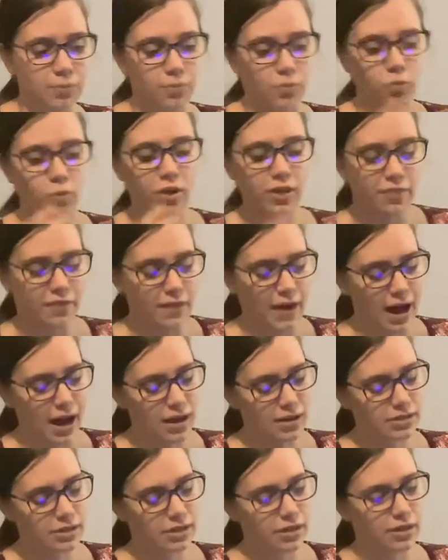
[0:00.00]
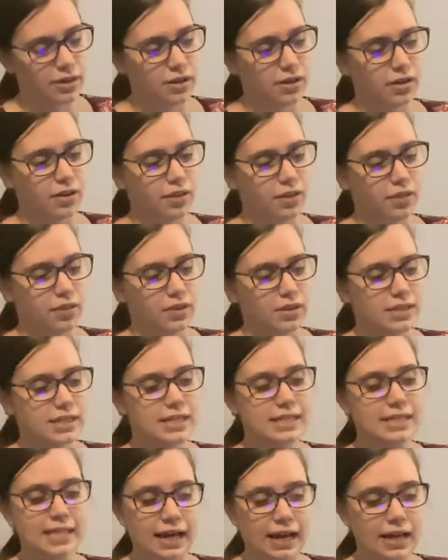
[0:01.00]
With that,
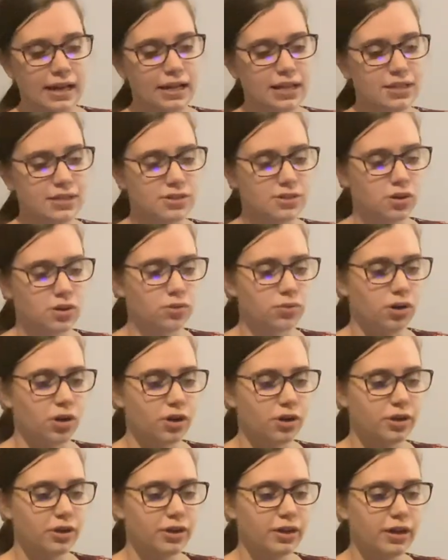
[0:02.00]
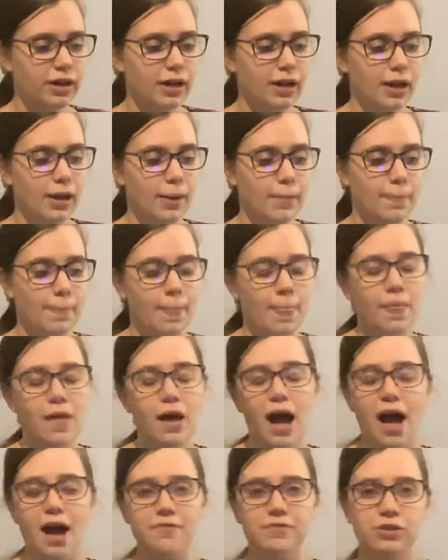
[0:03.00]
society is no longer
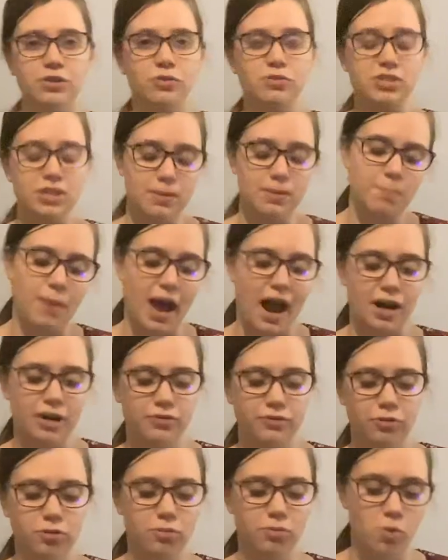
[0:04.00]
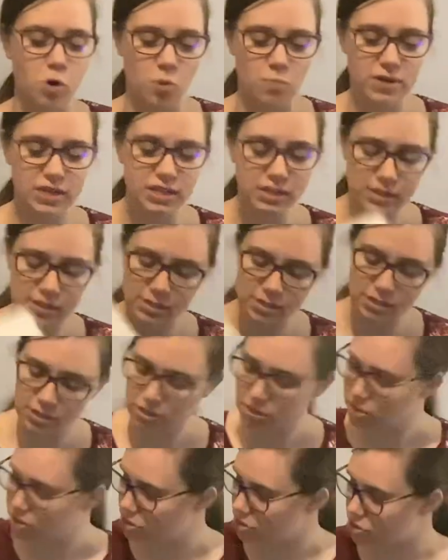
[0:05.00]
having those impactful moments,
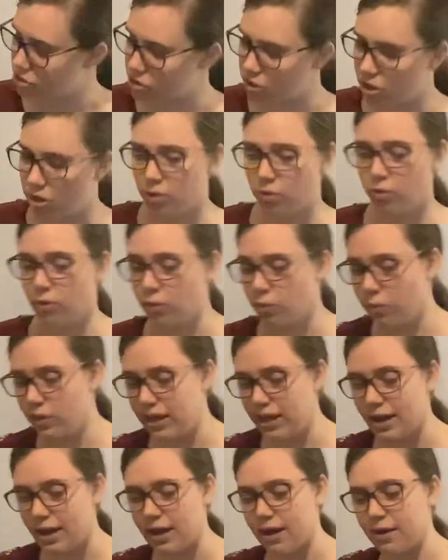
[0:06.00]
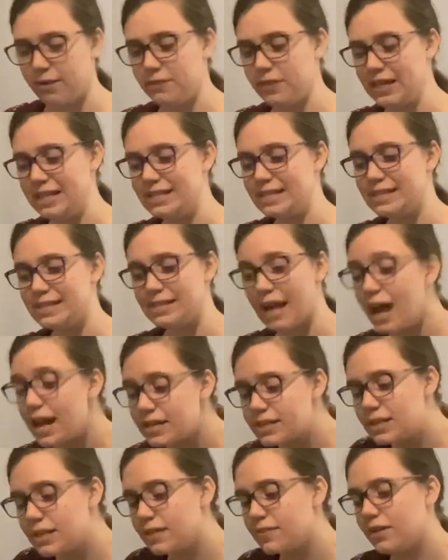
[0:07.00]
so we have a
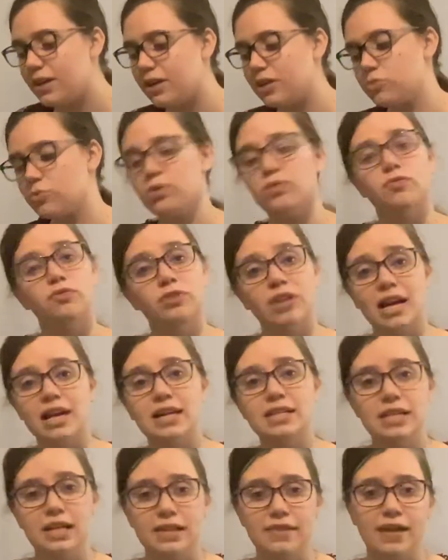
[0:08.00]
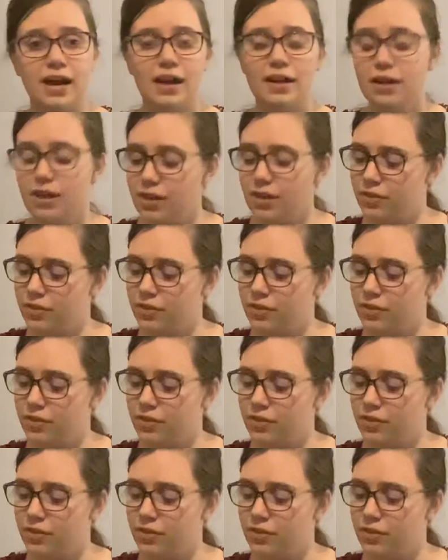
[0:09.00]
set that is reflecting that.